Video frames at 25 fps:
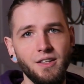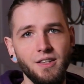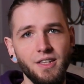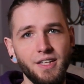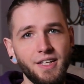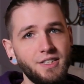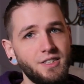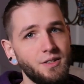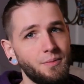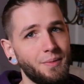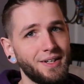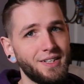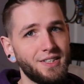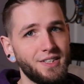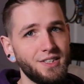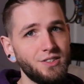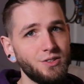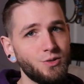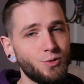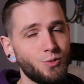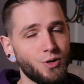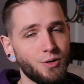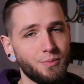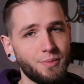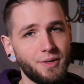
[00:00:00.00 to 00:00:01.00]
Link to my
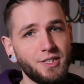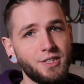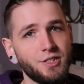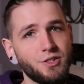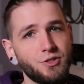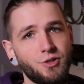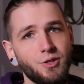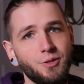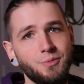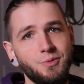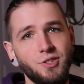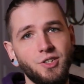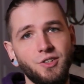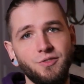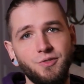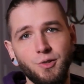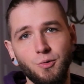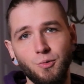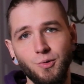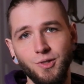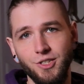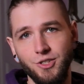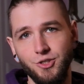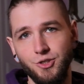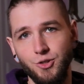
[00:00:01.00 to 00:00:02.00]
Discord in my description if you
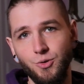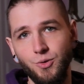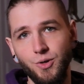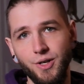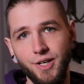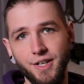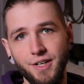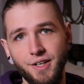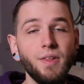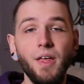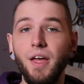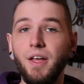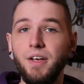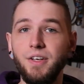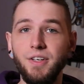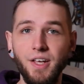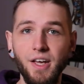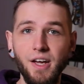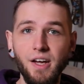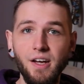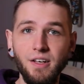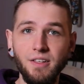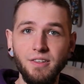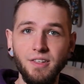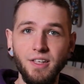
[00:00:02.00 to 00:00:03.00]
want to join. And
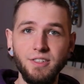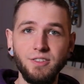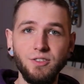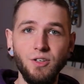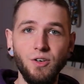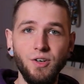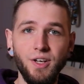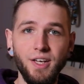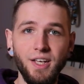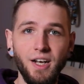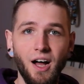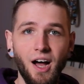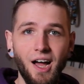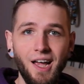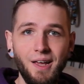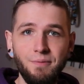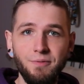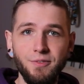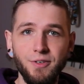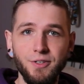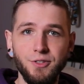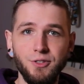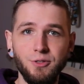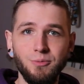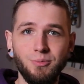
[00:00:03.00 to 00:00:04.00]
yeah, let's all get hyped
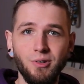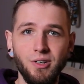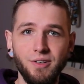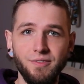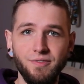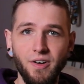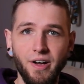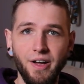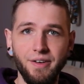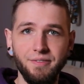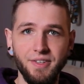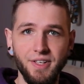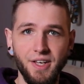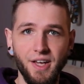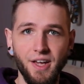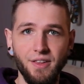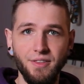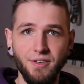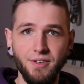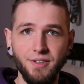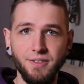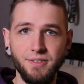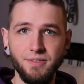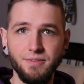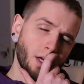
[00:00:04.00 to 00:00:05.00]
for 2.5
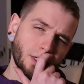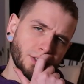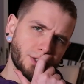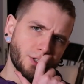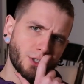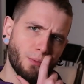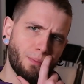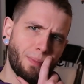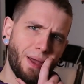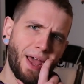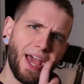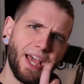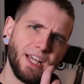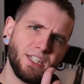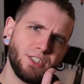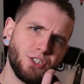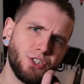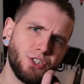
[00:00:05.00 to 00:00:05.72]
together. So patch